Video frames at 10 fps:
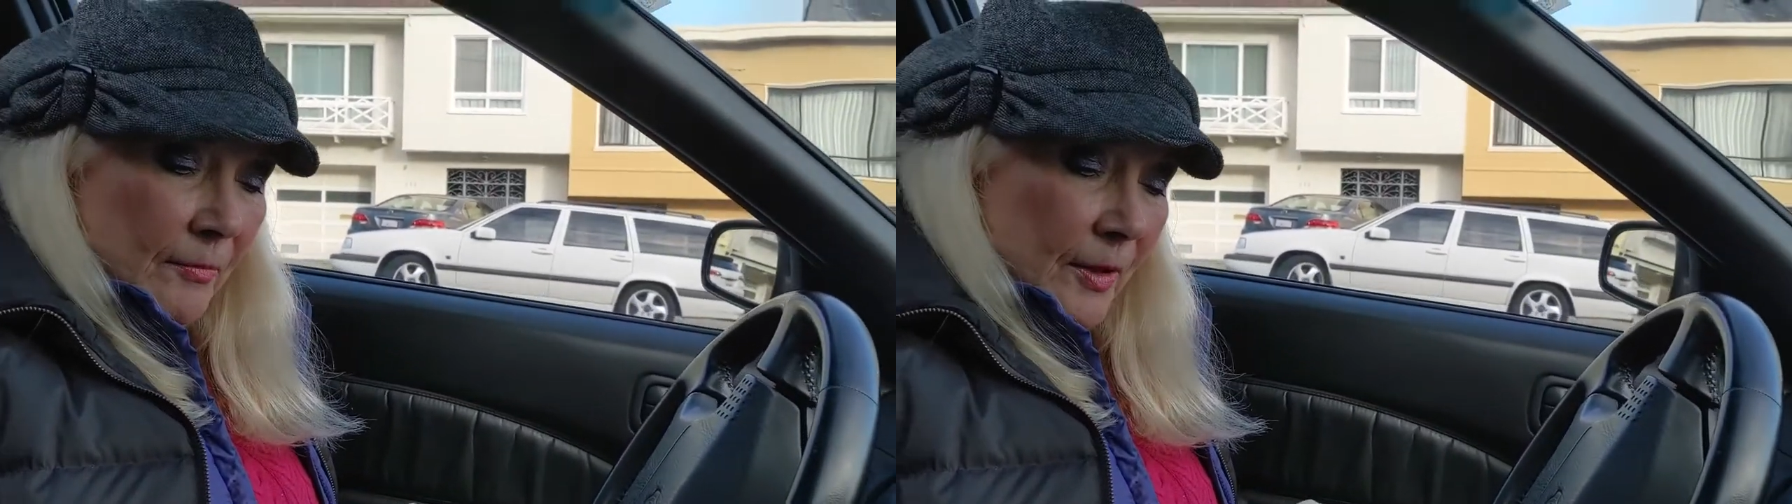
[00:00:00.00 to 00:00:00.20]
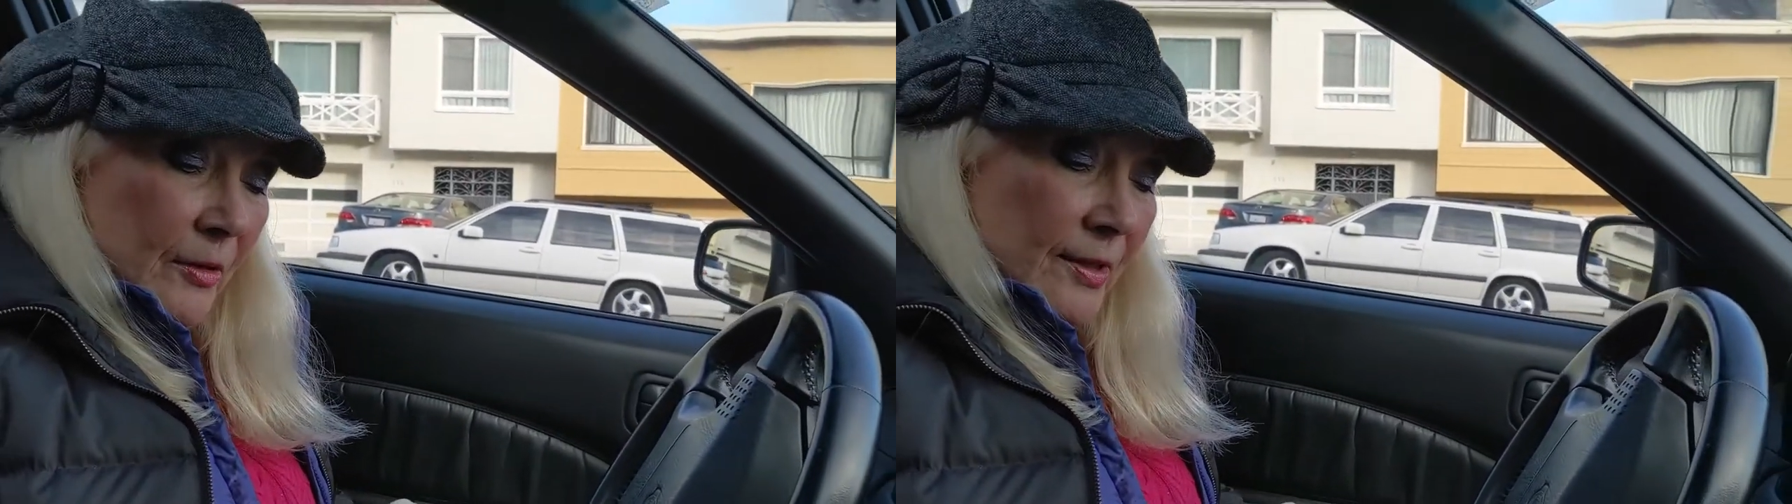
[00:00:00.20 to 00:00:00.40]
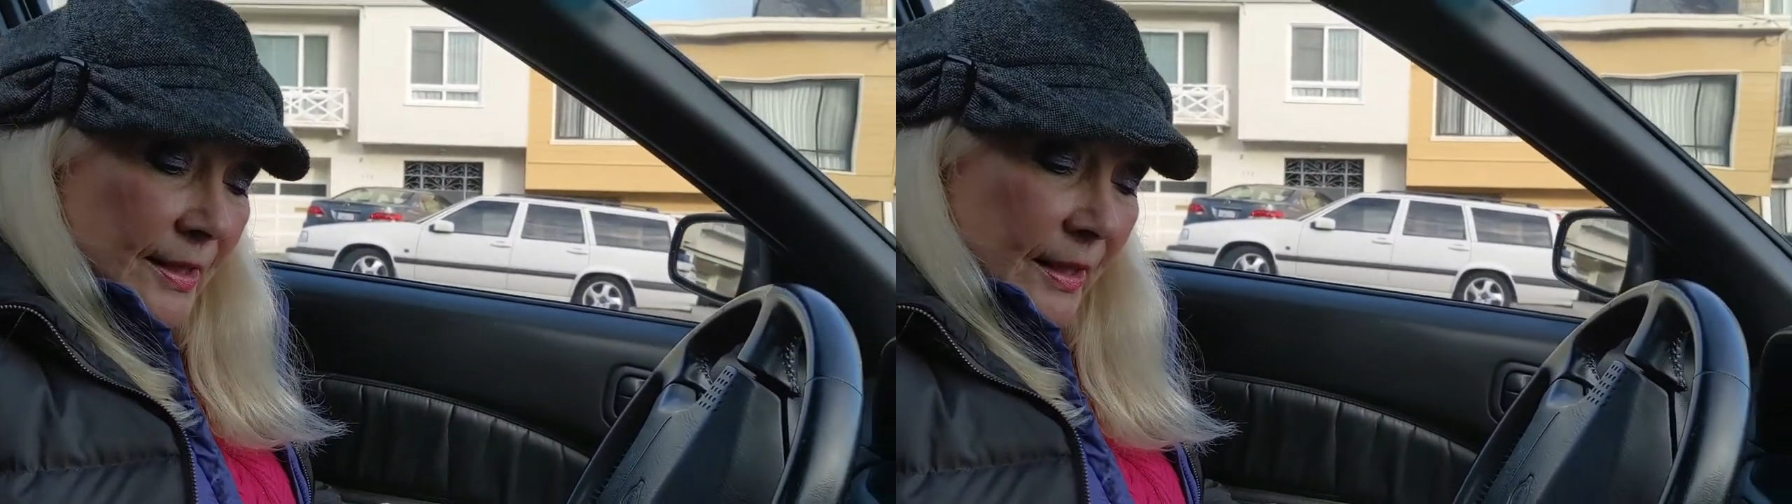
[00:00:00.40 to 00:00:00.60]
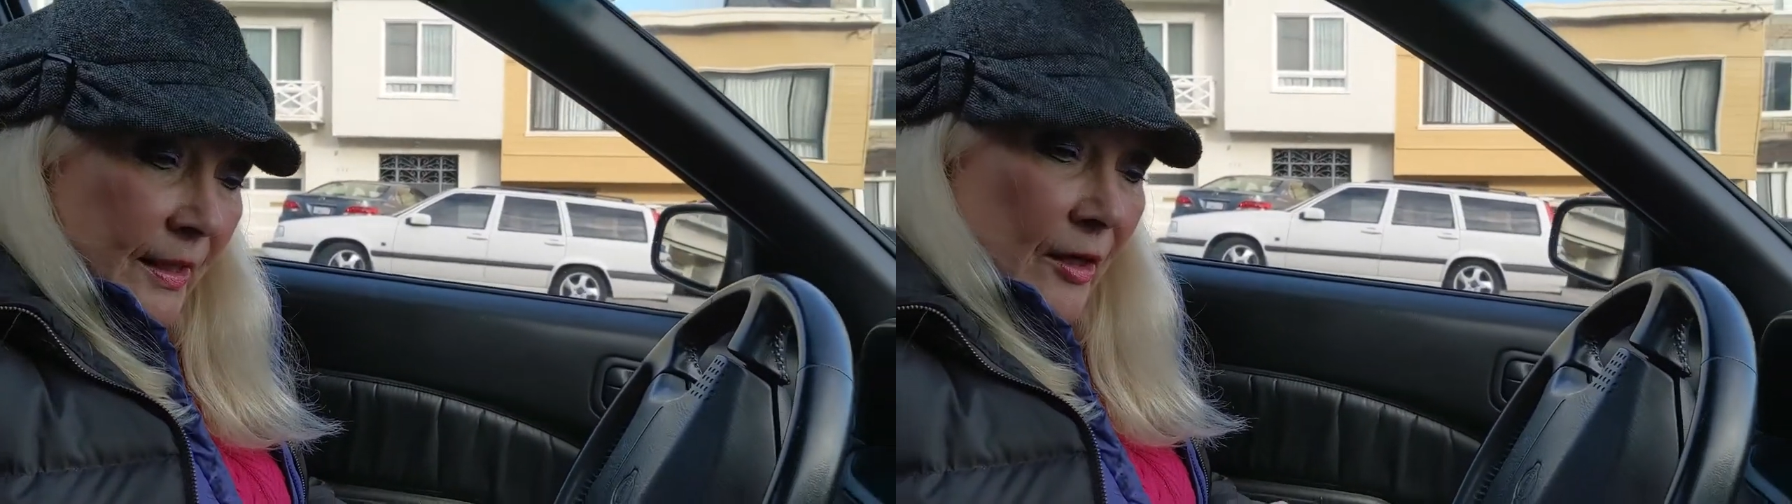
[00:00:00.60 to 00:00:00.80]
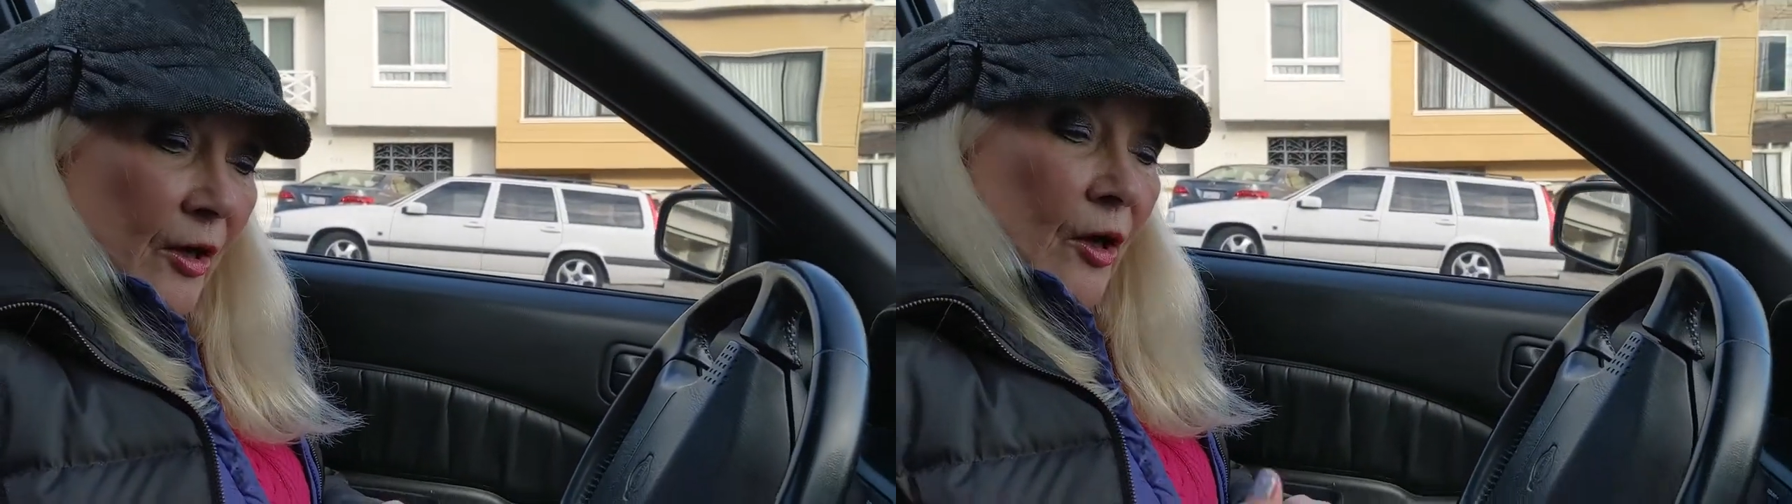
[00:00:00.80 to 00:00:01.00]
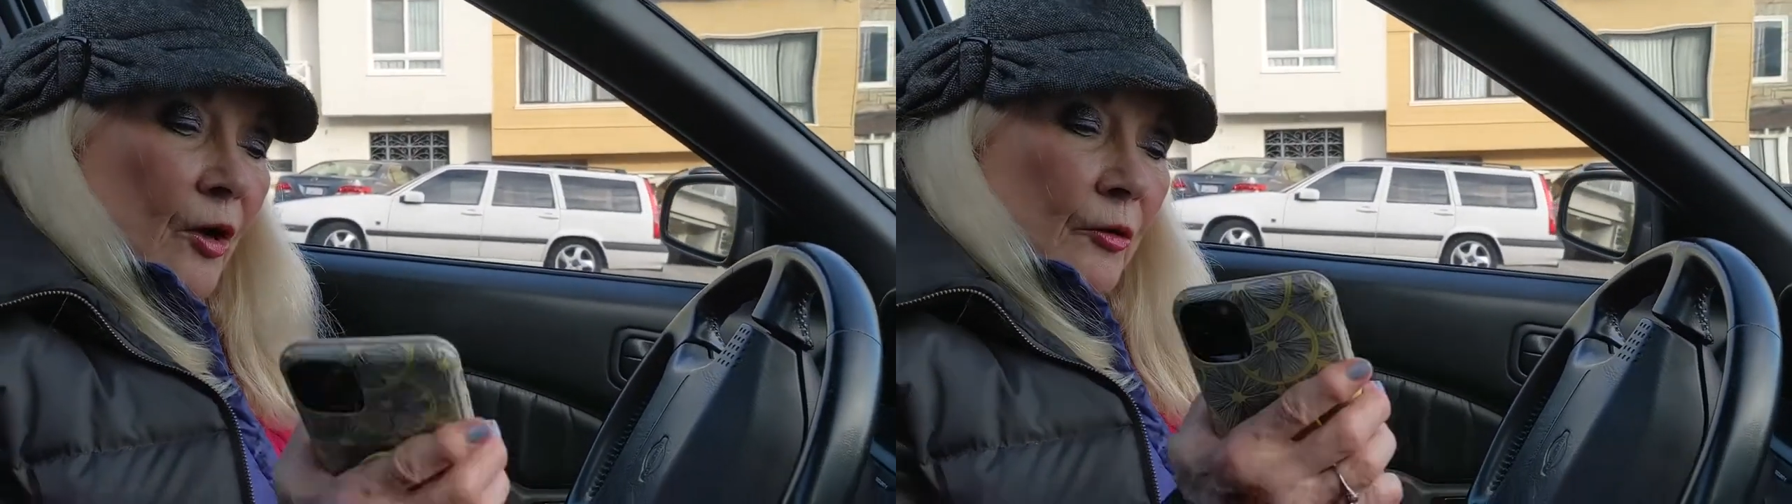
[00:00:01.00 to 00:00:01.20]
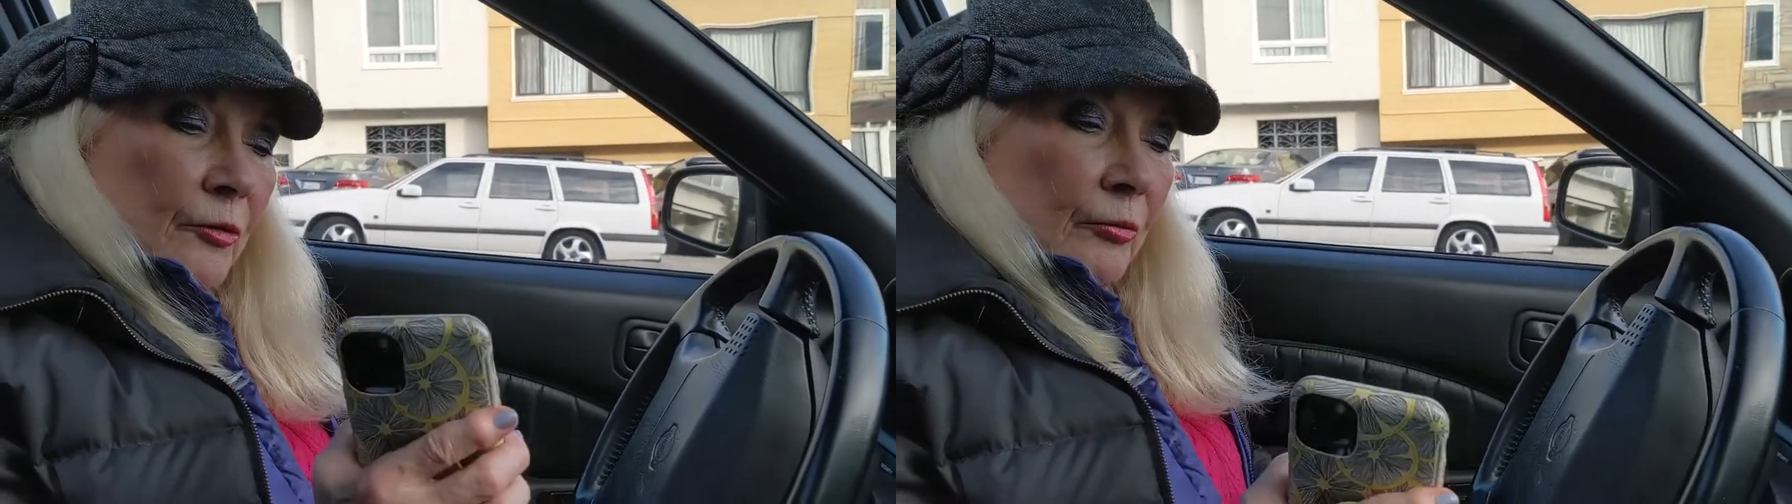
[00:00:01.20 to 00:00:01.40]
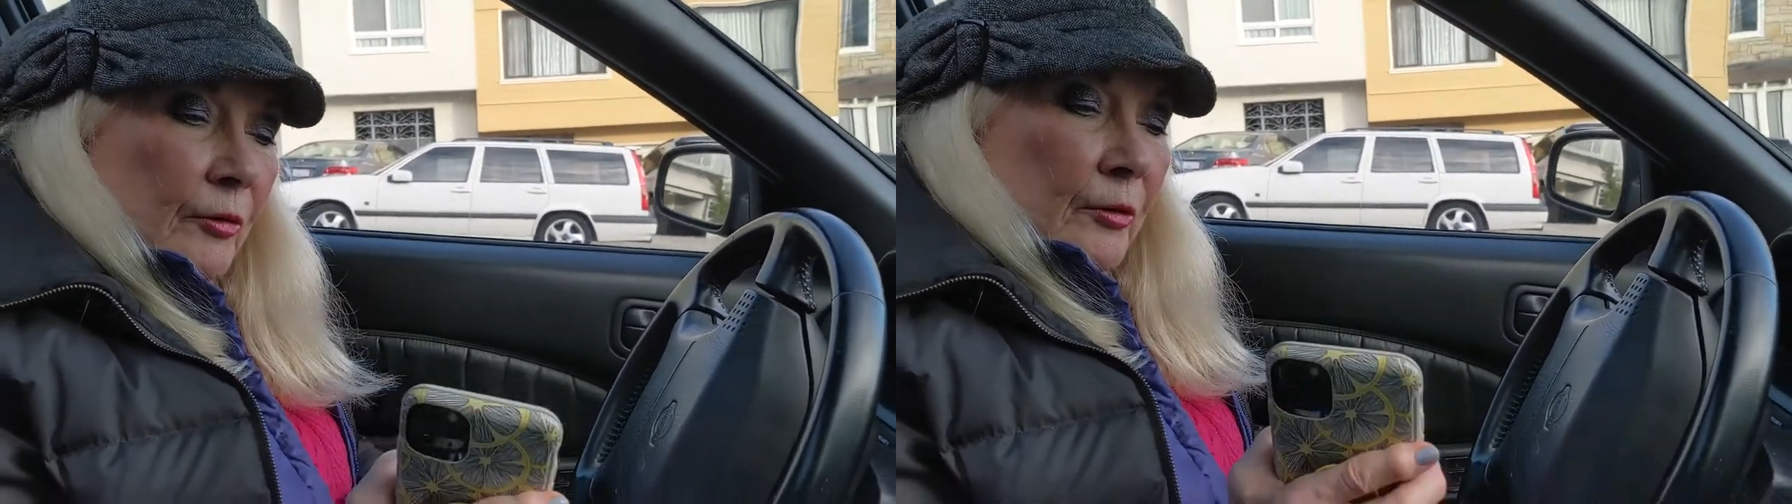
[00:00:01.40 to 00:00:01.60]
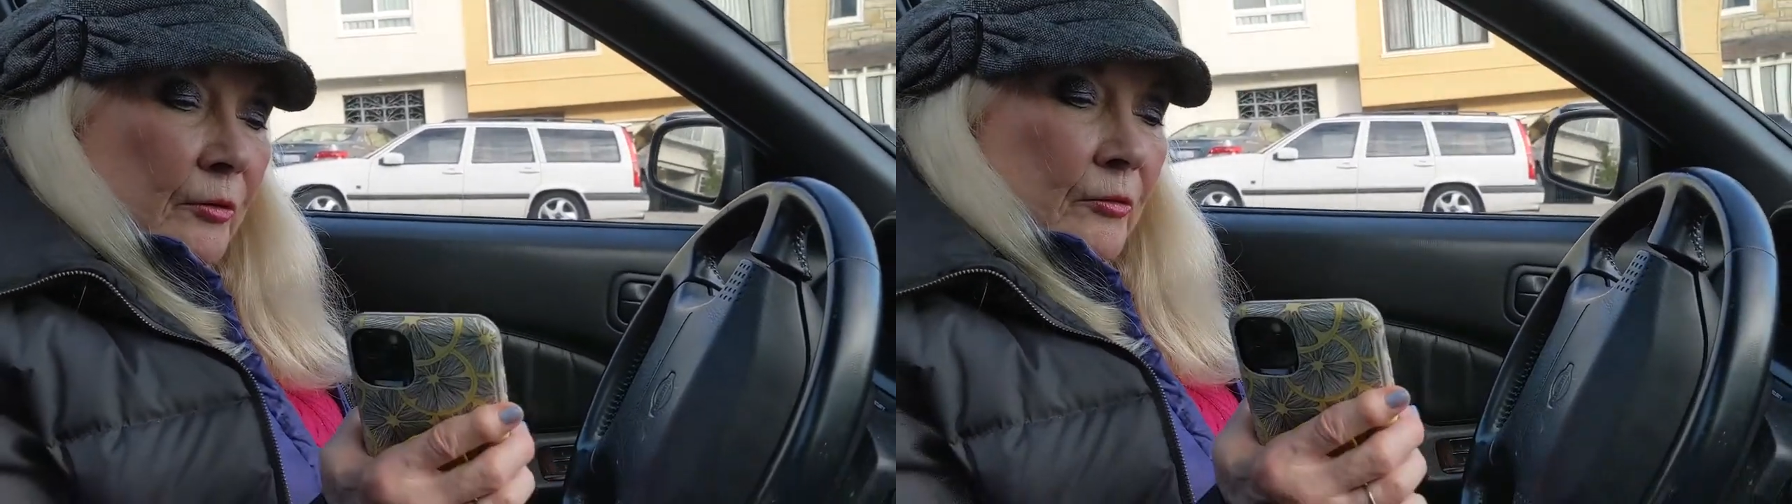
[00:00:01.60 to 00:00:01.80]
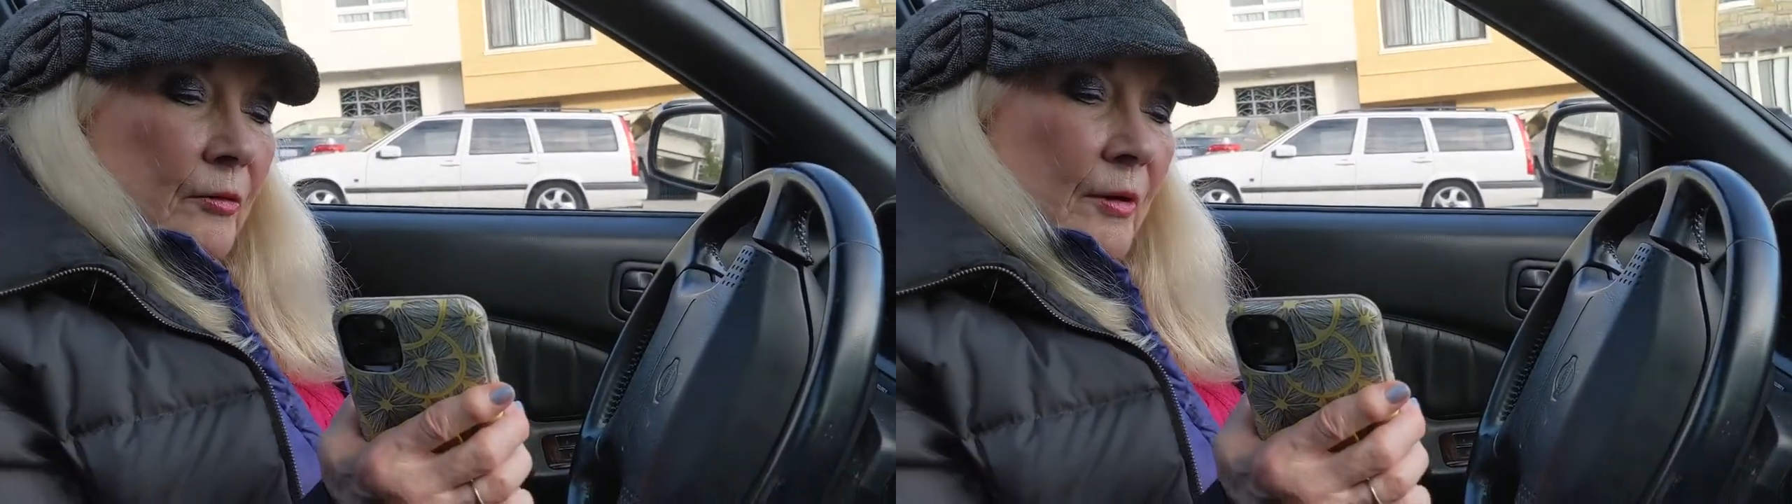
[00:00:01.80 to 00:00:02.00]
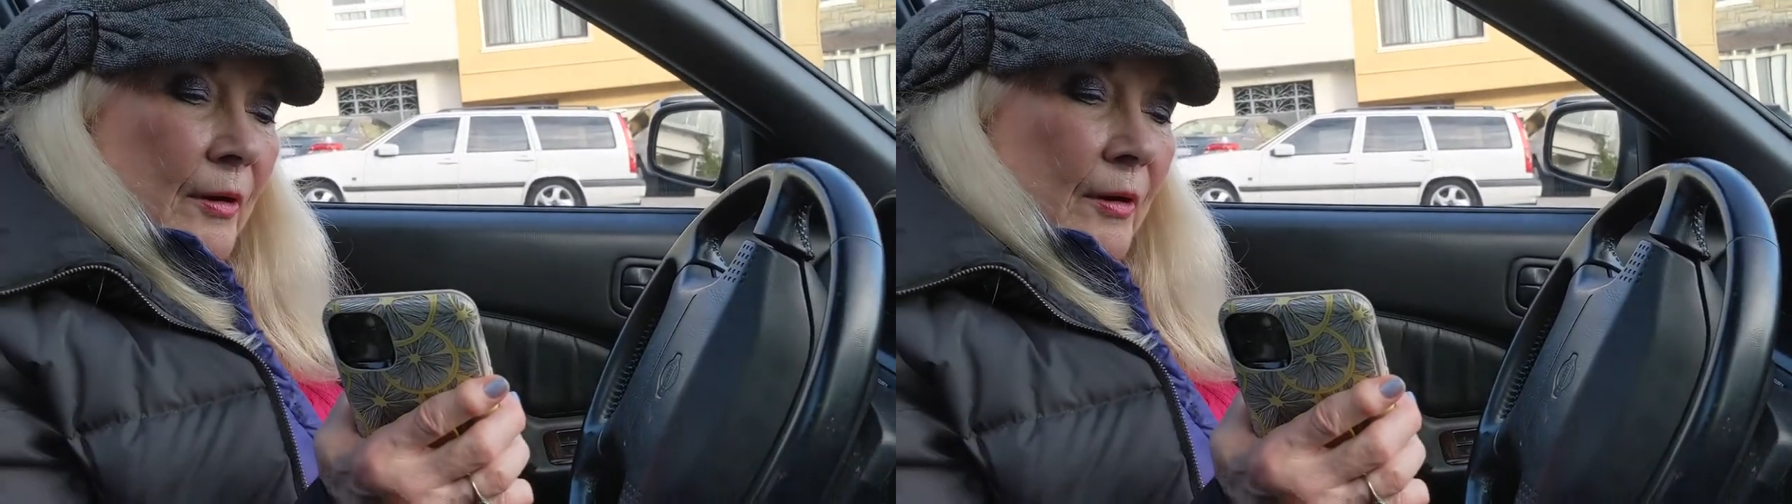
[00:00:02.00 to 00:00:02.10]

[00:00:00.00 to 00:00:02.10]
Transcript: music through